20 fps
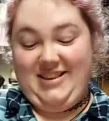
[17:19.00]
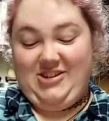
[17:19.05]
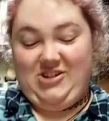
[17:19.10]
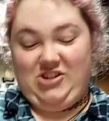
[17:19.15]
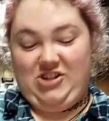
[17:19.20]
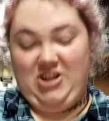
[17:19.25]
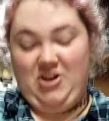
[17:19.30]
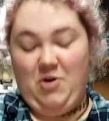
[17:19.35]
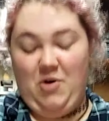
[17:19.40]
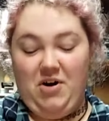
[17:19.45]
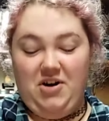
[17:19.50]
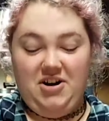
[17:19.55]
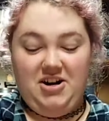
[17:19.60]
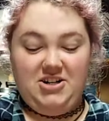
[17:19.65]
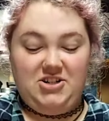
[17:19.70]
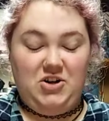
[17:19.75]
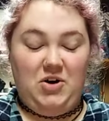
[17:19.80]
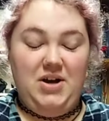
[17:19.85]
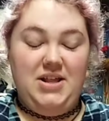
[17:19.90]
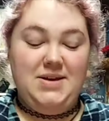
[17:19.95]
she
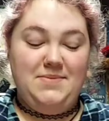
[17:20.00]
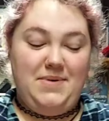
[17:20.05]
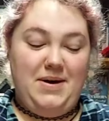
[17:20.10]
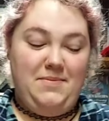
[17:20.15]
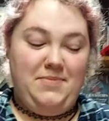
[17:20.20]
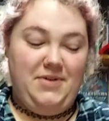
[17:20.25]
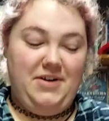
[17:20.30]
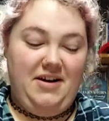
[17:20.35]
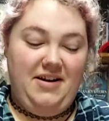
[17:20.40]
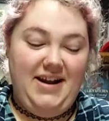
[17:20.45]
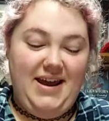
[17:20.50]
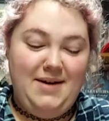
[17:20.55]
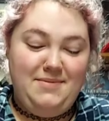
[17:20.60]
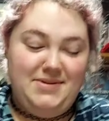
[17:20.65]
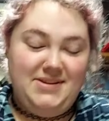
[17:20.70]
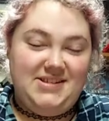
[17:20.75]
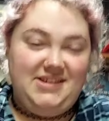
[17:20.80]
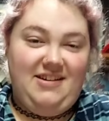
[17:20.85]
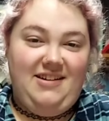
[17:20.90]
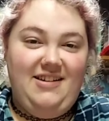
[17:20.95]
ordered toilet paper on
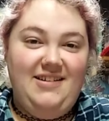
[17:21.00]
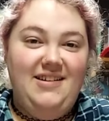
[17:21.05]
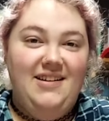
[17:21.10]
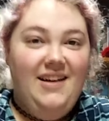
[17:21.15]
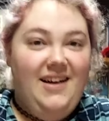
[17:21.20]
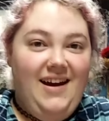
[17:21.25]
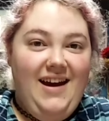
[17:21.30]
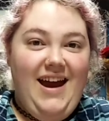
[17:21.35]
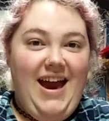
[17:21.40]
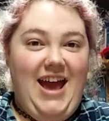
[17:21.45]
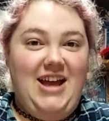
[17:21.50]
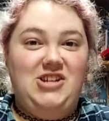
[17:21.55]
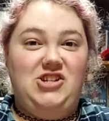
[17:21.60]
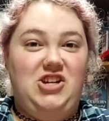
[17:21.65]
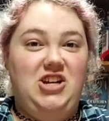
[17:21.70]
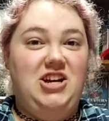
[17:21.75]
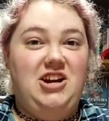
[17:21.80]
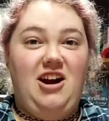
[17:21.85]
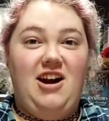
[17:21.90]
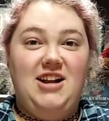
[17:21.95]
Amazon and
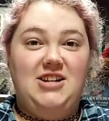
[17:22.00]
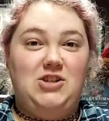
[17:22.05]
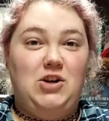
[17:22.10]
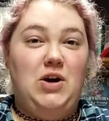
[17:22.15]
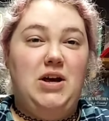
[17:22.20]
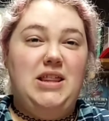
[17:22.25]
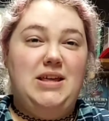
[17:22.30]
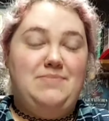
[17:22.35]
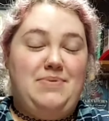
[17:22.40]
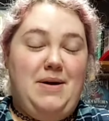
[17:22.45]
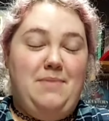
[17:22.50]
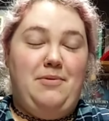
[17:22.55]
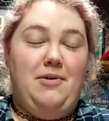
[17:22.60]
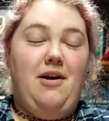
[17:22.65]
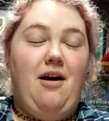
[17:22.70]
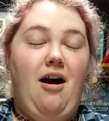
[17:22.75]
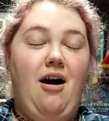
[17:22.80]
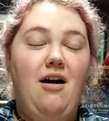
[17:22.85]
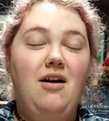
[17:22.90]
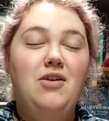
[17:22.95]
she got toilet
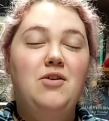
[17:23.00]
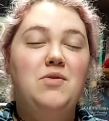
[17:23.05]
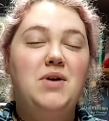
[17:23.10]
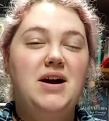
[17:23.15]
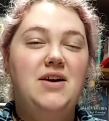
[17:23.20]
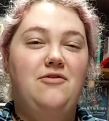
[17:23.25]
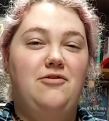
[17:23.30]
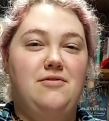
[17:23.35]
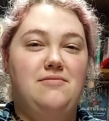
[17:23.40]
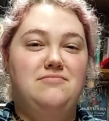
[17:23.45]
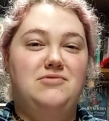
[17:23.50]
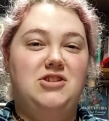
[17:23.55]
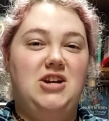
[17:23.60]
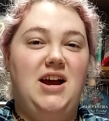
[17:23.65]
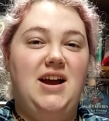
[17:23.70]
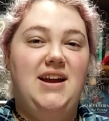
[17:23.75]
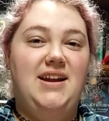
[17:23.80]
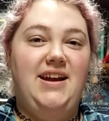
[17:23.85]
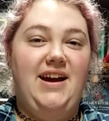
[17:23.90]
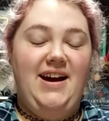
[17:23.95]
paper all the way from
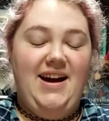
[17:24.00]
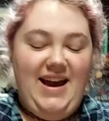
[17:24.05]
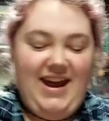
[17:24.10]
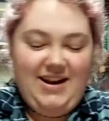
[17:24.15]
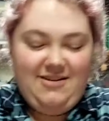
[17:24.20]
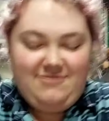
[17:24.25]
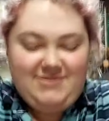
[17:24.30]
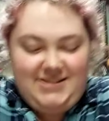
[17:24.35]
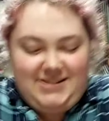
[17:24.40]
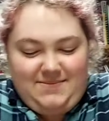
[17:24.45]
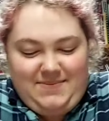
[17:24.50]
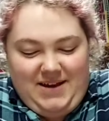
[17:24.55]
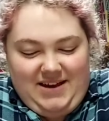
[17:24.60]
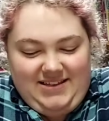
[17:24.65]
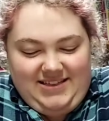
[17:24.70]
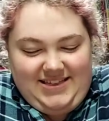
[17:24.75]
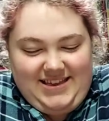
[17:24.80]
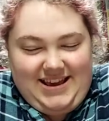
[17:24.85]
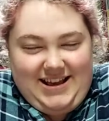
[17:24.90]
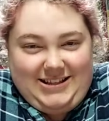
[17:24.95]
China and it was
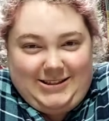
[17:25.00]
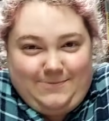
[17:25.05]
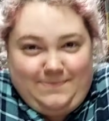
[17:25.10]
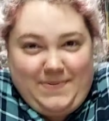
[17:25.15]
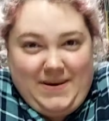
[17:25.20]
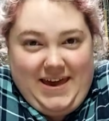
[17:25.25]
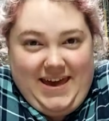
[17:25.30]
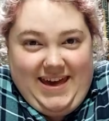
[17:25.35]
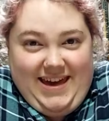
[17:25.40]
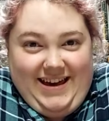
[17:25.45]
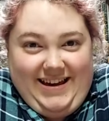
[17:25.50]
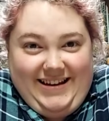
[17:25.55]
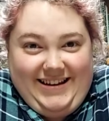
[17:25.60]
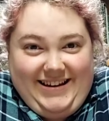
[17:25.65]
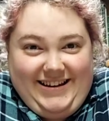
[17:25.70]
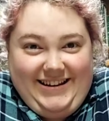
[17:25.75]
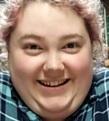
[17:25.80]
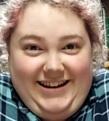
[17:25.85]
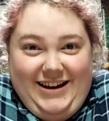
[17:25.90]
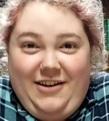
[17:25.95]
about this
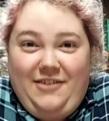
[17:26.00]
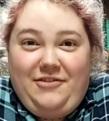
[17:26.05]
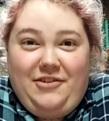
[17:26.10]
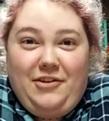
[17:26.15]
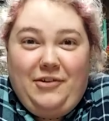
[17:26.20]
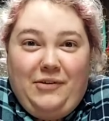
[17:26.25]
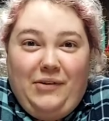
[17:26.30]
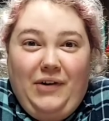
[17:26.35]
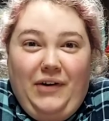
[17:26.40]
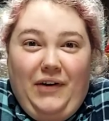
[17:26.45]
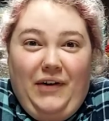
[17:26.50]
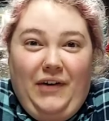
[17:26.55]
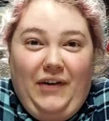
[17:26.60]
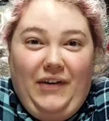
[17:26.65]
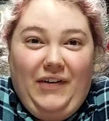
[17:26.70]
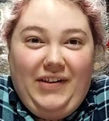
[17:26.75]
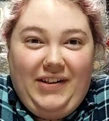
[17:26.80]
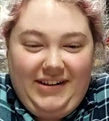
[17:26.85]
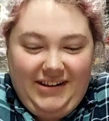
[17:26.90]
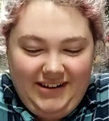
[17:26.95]
big of a
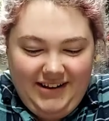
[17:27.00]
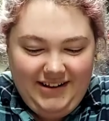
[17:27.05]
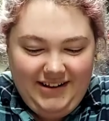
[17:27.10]
roll.